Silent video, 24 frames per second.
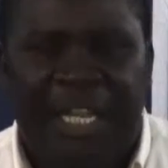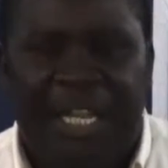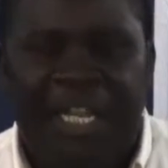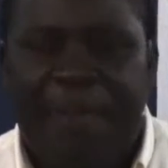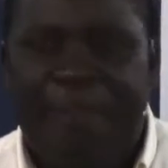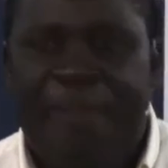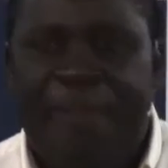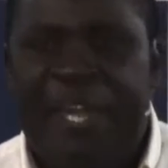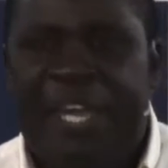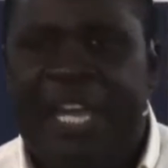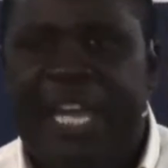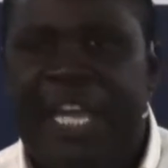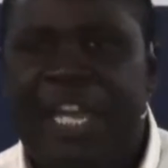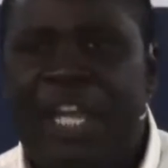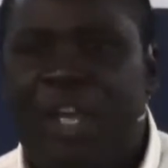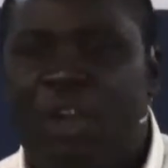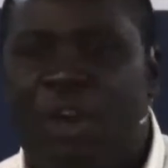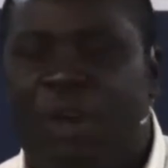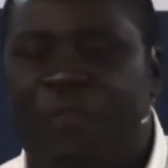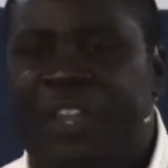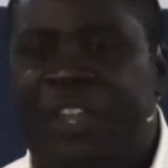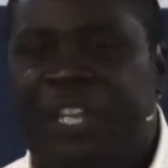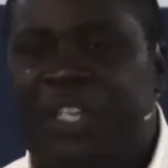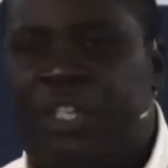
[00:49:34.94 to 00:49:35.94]
In the
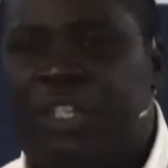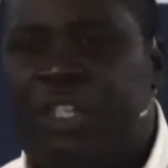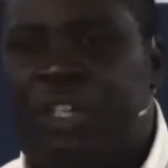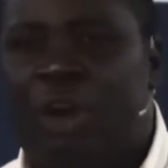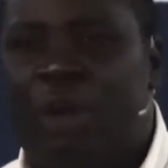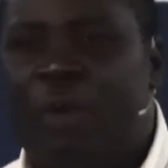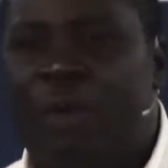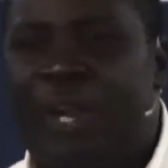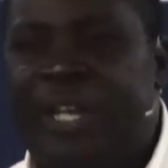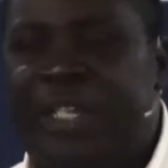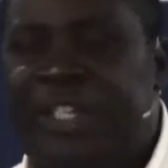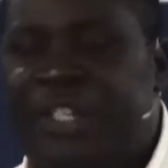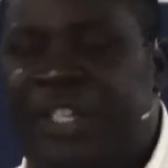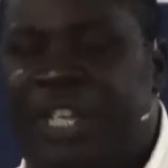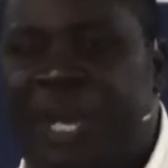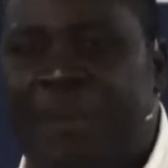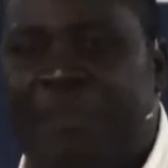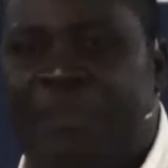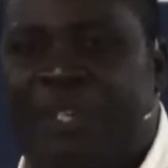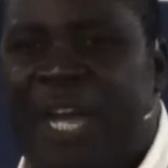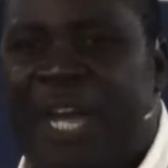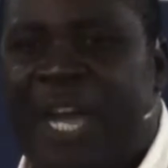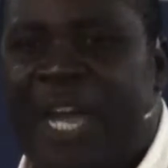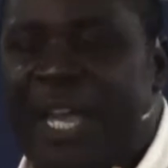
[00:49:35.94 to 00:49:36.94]
beginning of the story in
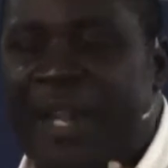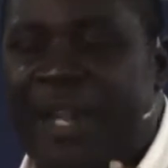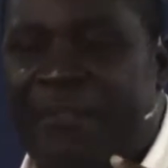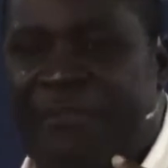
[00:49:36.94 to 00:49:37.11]
chapter,